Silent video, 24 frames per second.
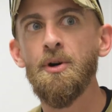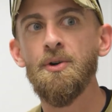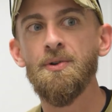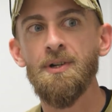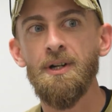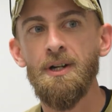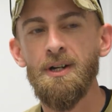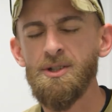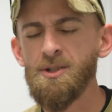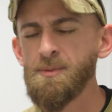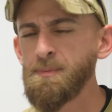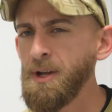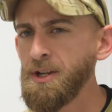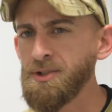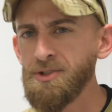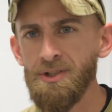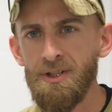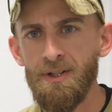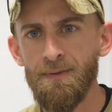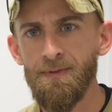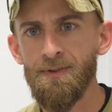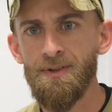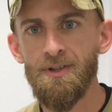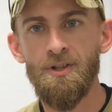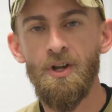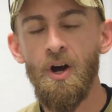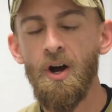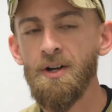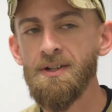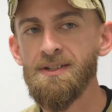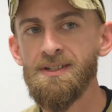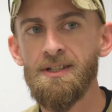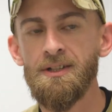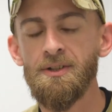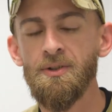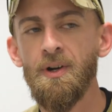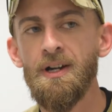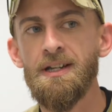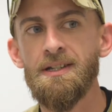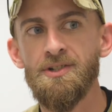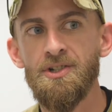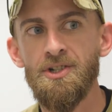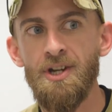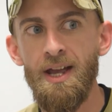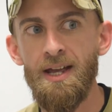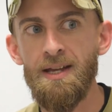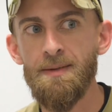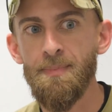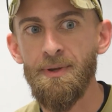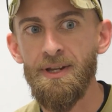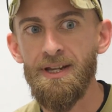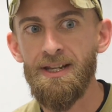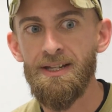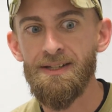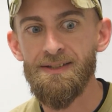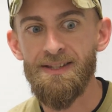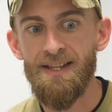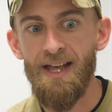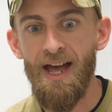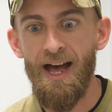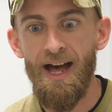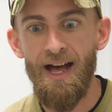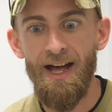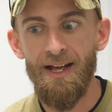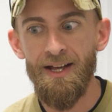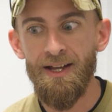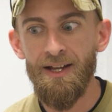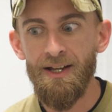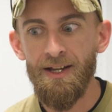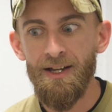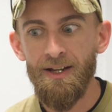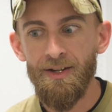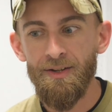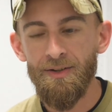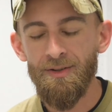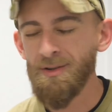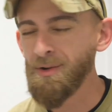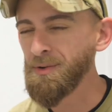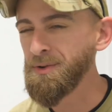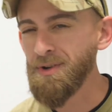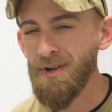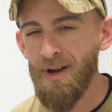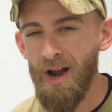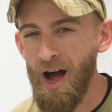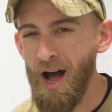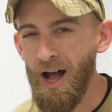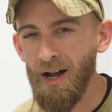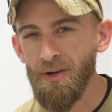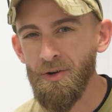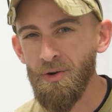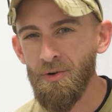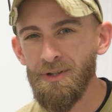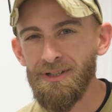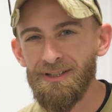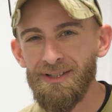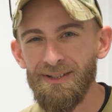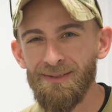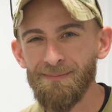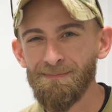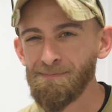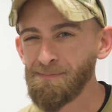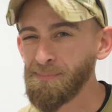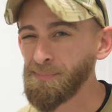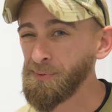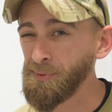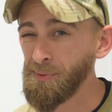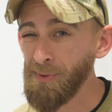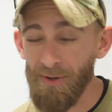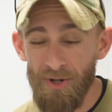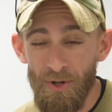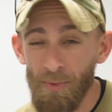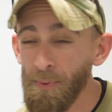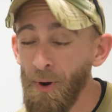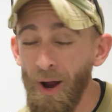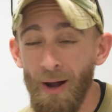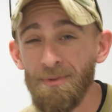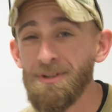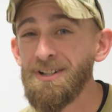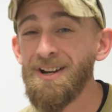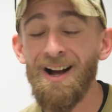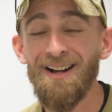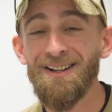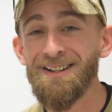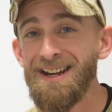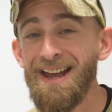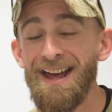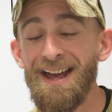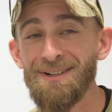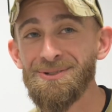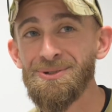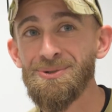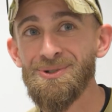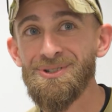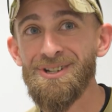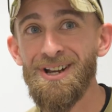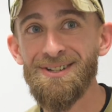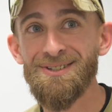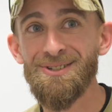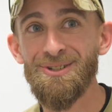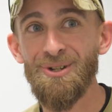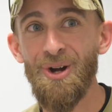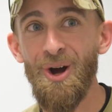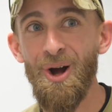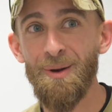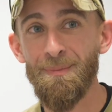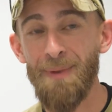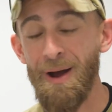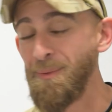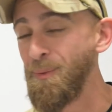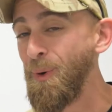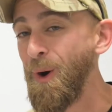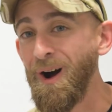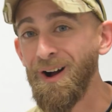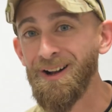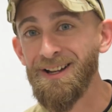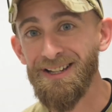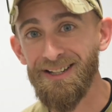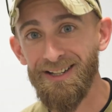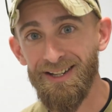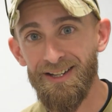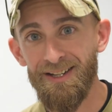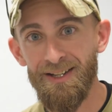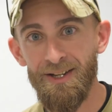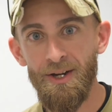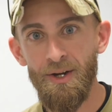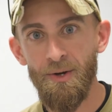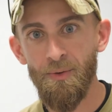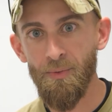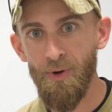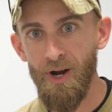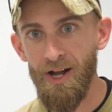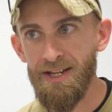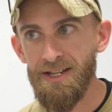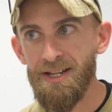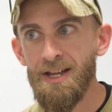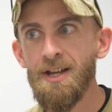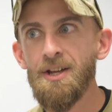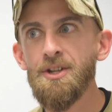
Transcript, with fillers: owner, especially if the dog is in great shape, is that you're not going to, you're probably not going to exercise the dog by walking it, right?